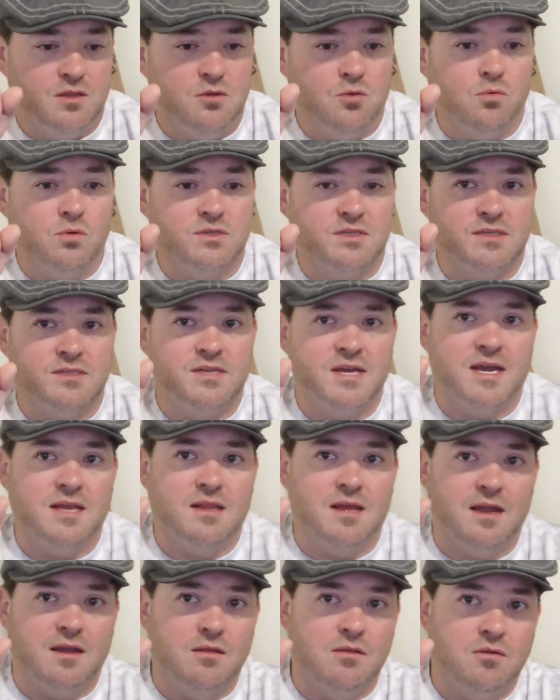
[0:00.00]
you will
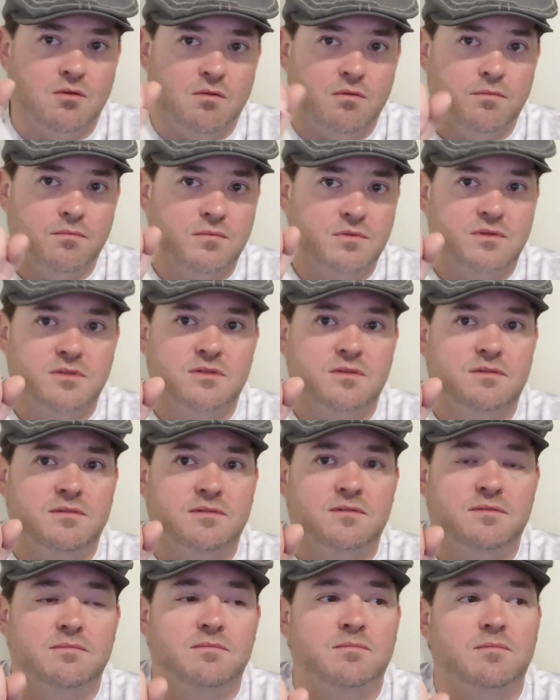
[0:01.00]
detect like a little.
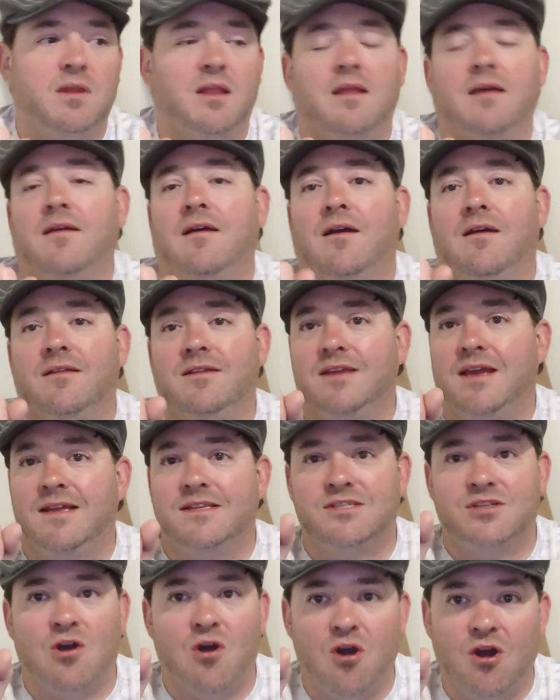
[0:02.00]

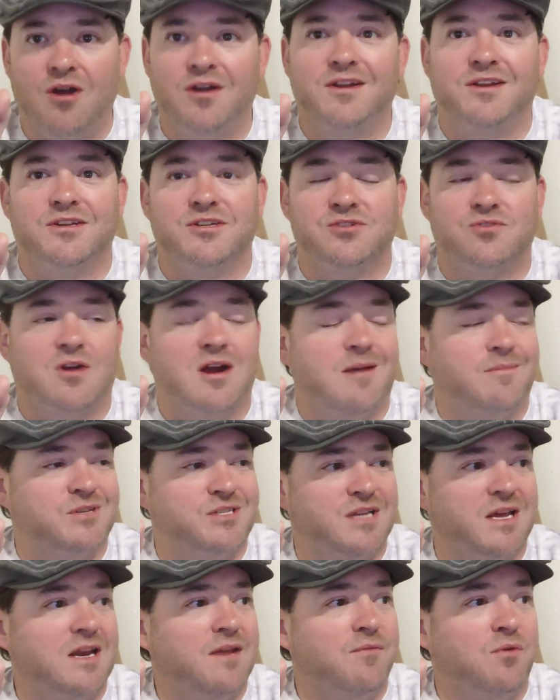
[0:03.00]
It's hard to describe.
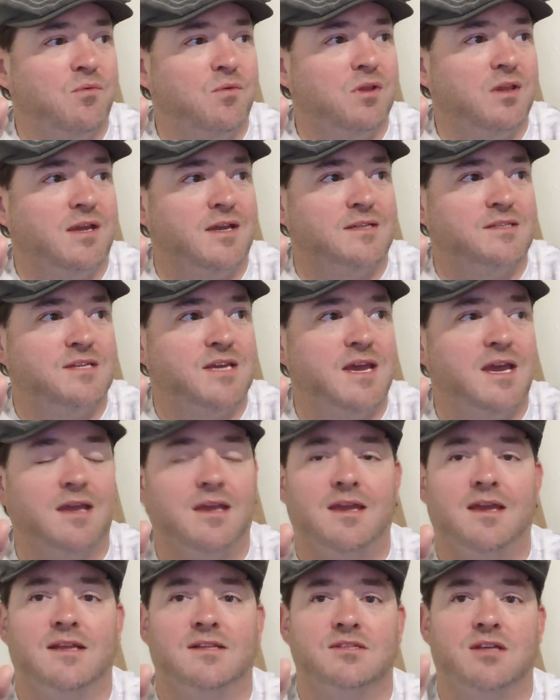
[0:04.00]
It's not even really a
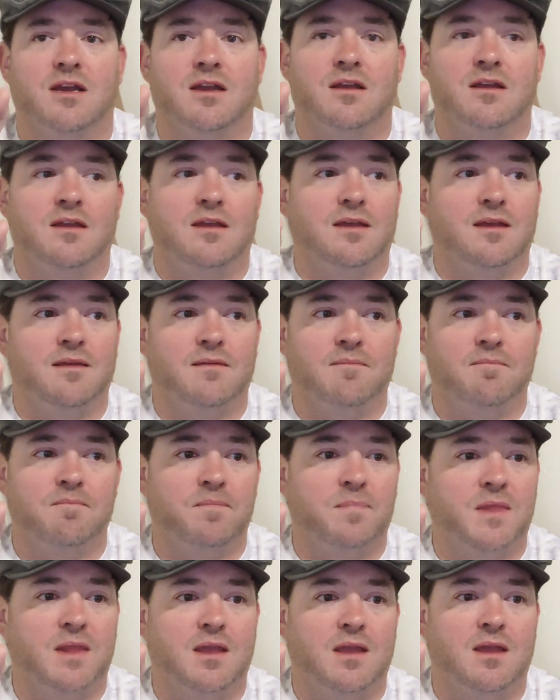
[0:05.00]
tick. It's like
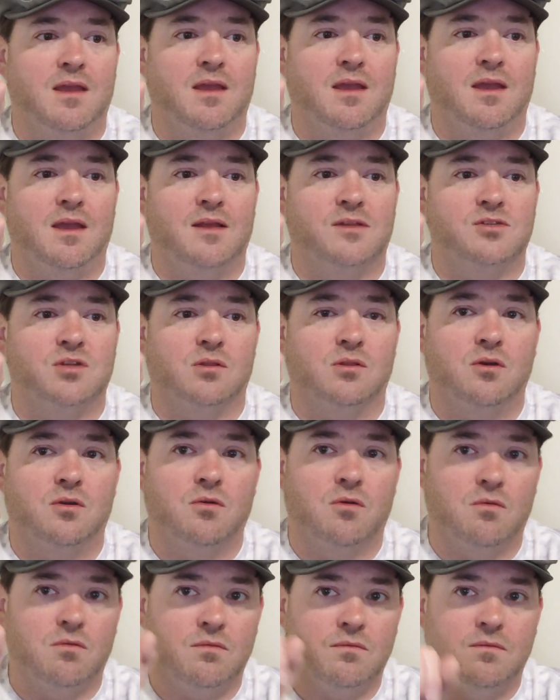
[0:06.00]
it's a
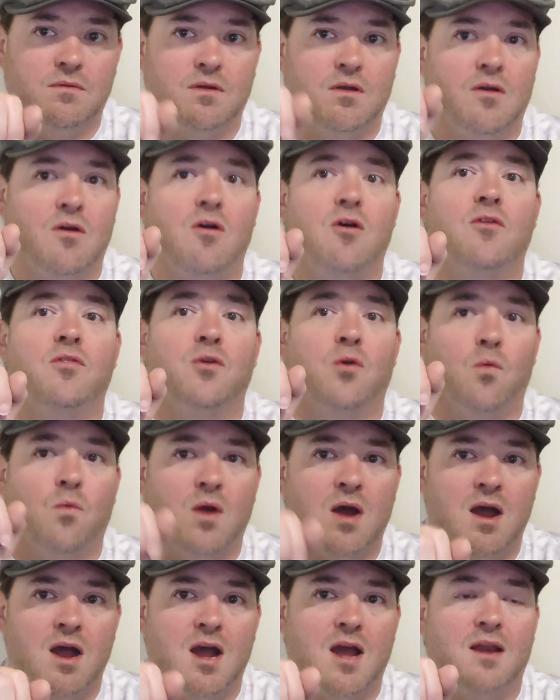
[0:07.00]
little on the
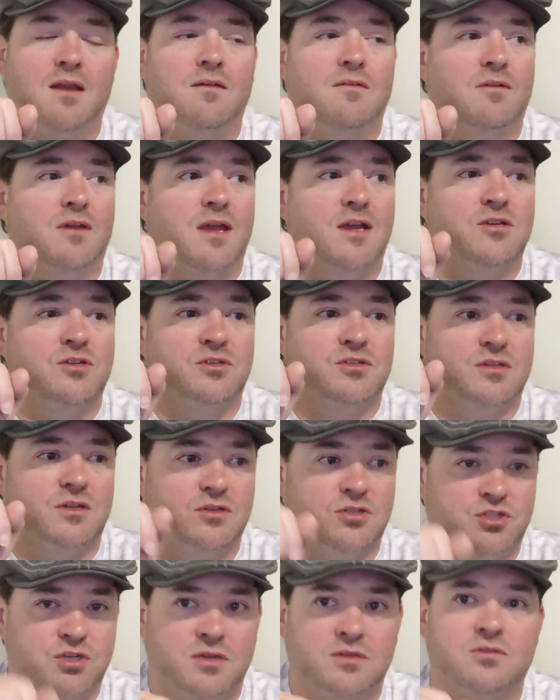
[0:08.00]
rod. Okay, just
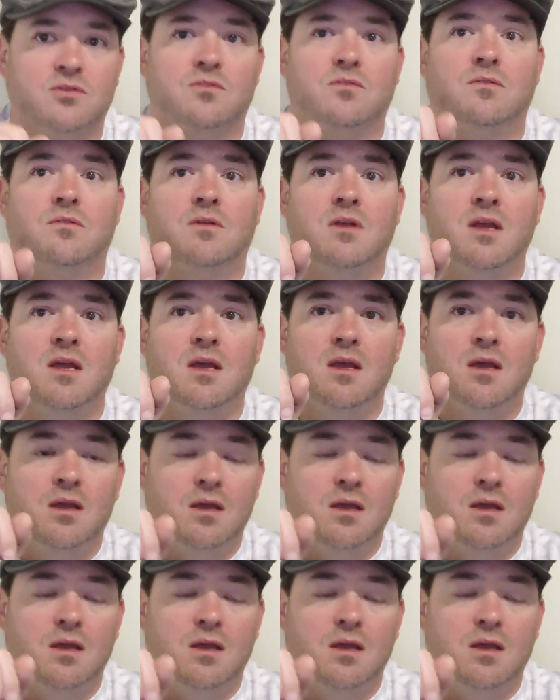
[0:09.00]
a gentle,